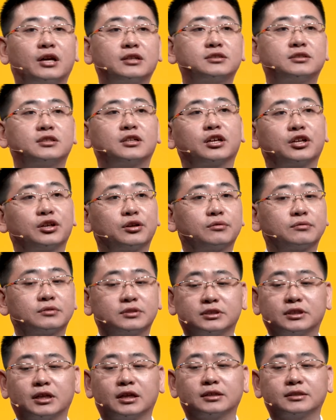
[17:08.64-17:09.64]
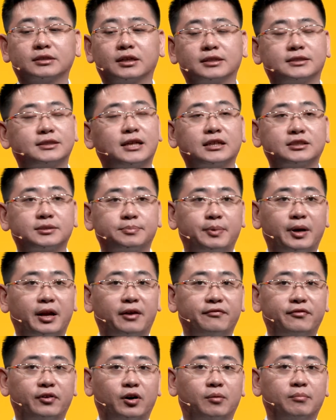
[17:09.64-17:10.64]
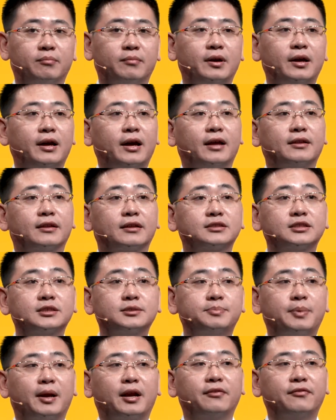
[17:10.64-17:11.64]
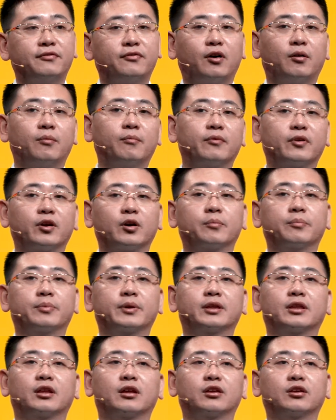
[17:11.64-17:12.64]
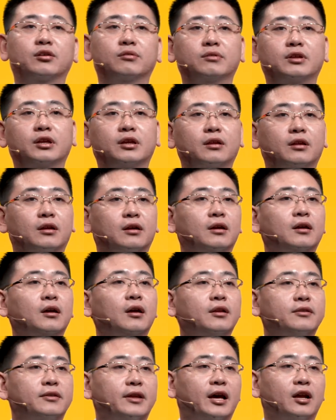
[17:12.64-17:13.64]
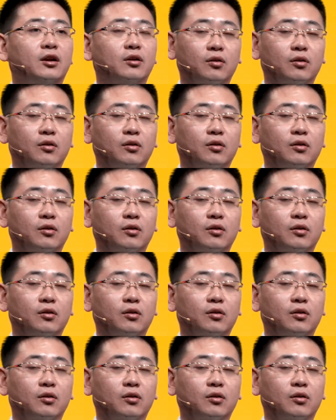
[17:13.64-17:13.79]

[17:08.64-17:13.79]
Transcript: just use the SaaS platform. And this platform will be the unique, their